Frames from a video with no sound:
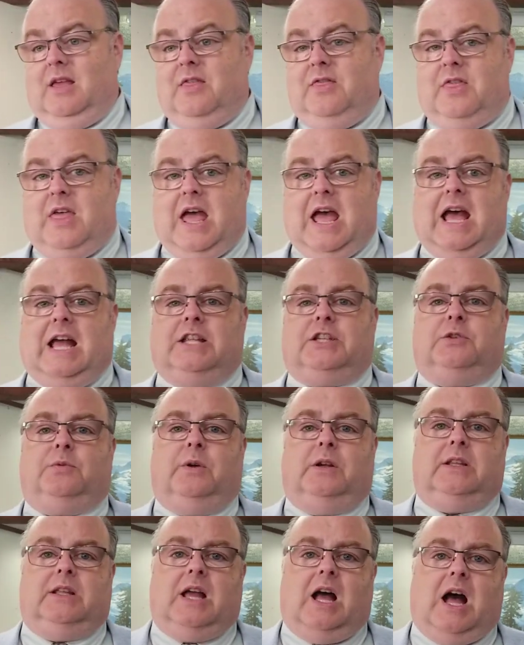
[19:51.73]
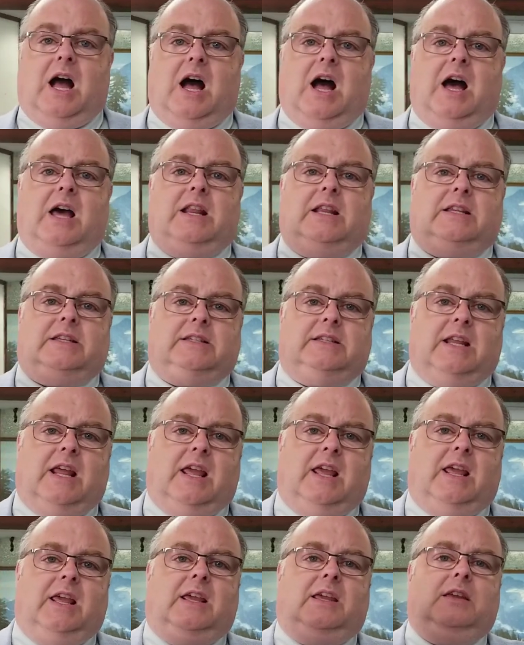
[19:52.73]
That's what God is
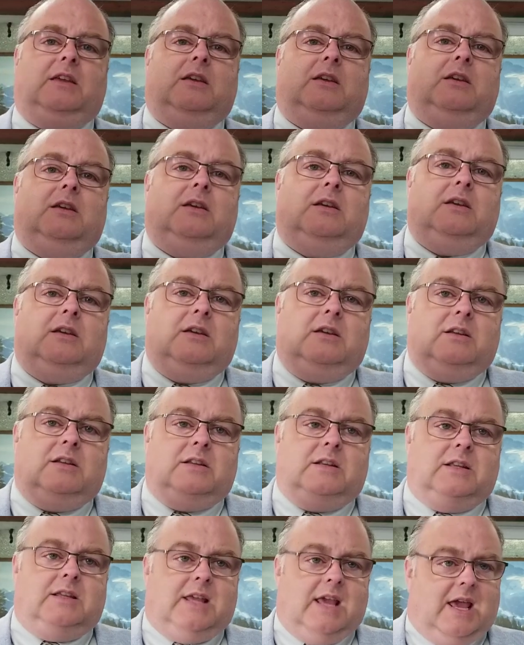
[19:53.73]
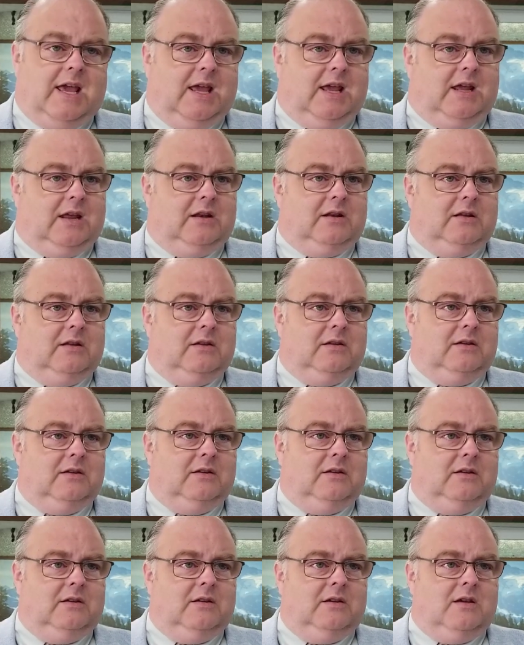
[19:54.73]
saying to Cain.
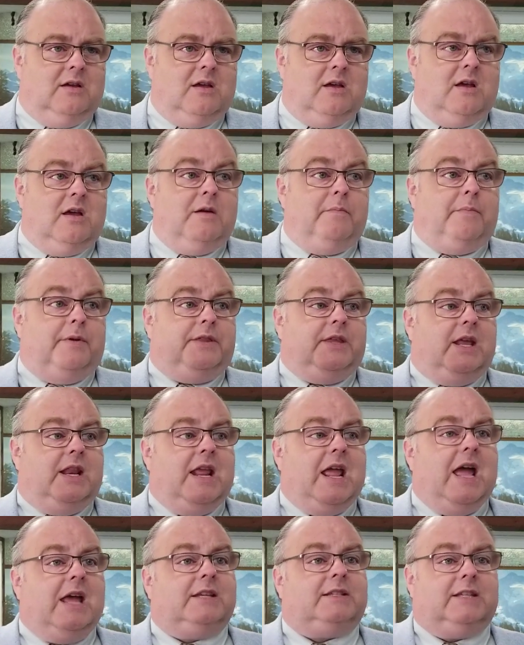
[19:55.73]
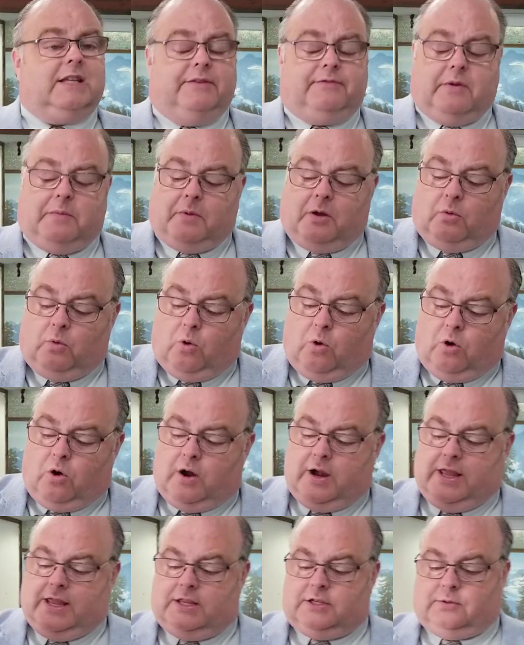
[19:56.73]
But then he has to give him a
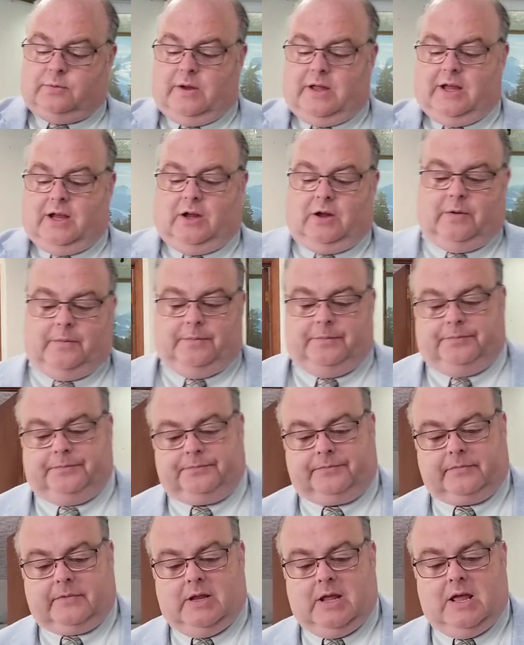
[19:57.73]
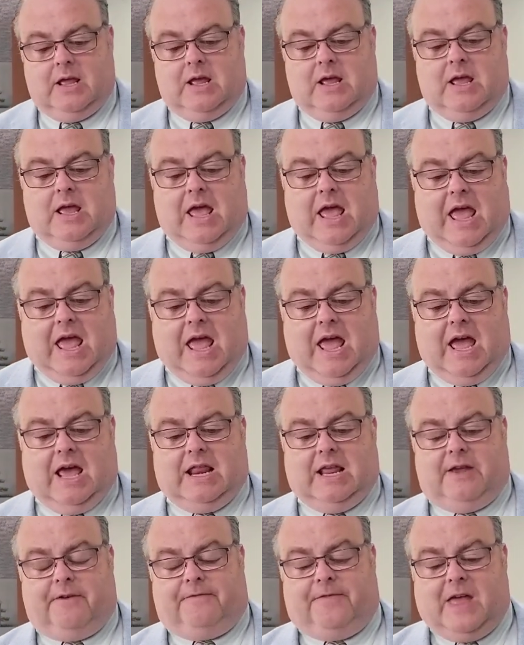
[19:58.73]
warning as well. And
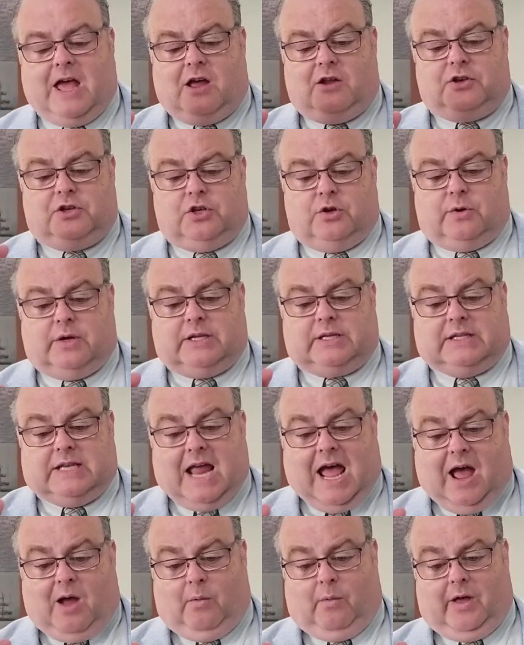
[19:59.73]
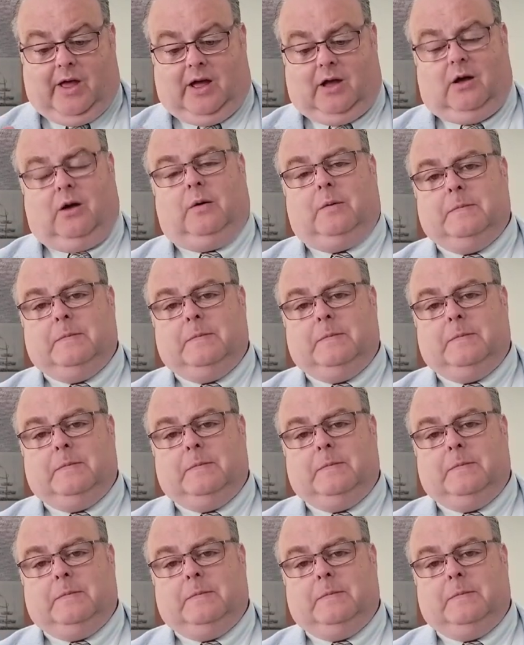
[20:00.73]
if thou doest not well,